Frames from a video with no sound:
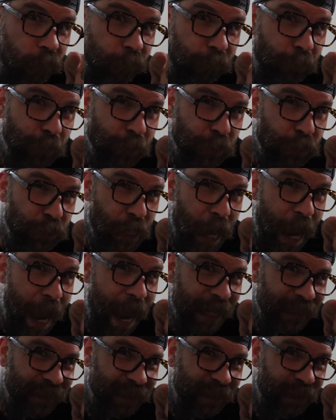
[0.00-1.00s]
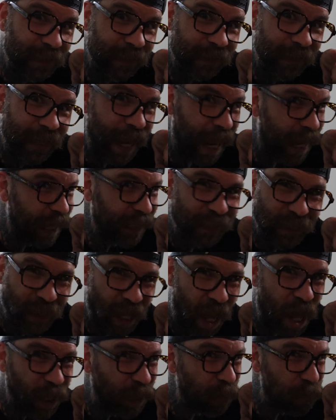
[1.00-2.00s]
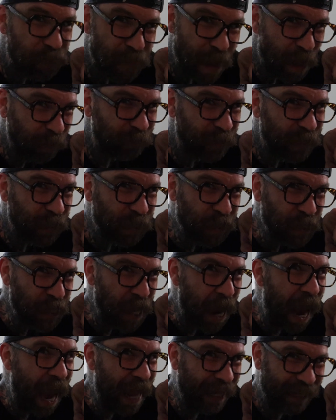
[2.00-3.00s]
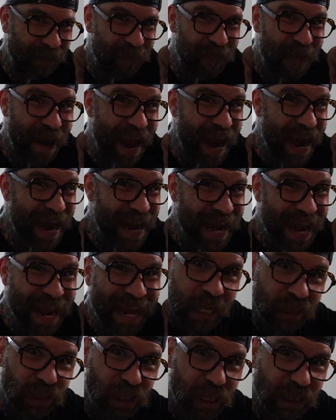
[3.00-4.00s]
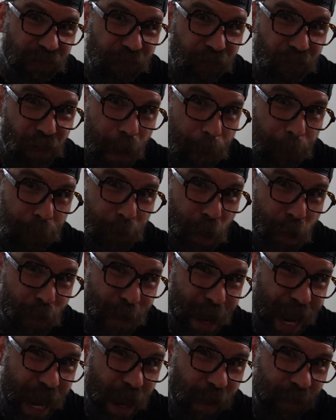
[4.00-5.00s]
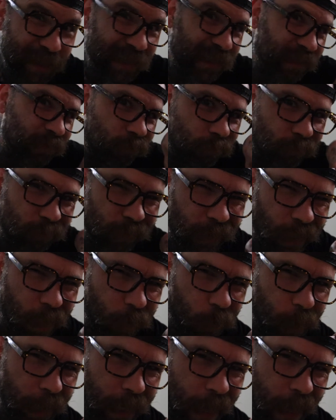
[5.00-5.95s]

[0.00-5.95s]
for the shot. And it's all about the shot, you right? So let's flip her around and see how we